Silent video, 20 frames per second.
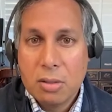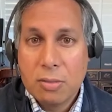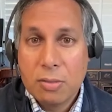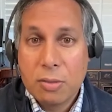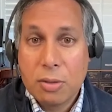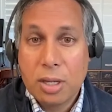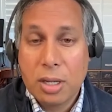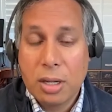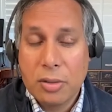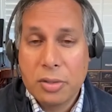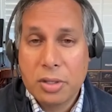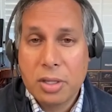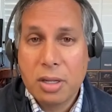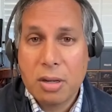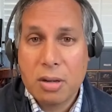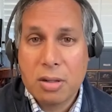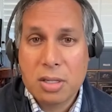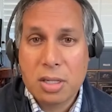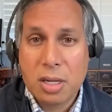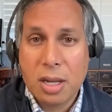for
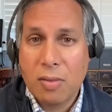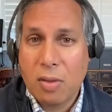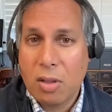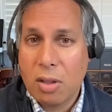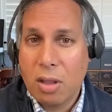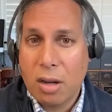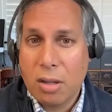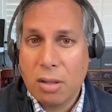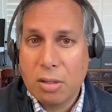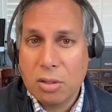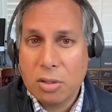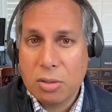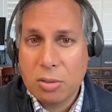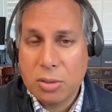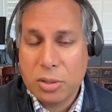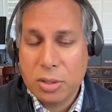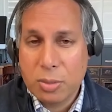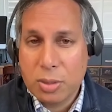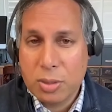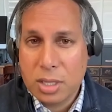healthcare to have a lot of the
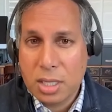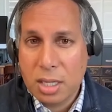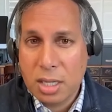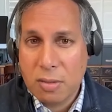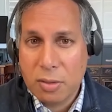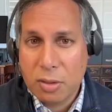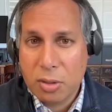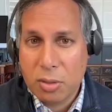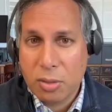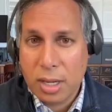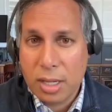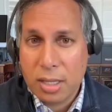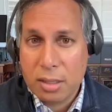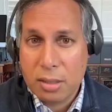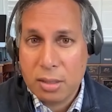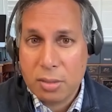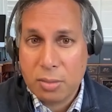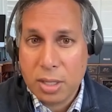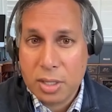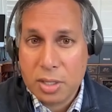tools that we take for granted in
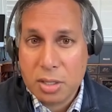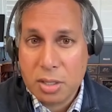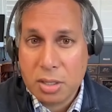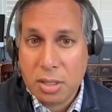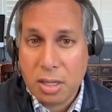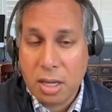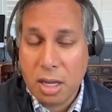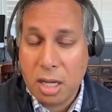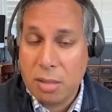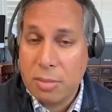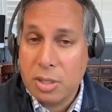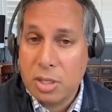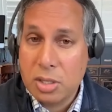the rest of the economy.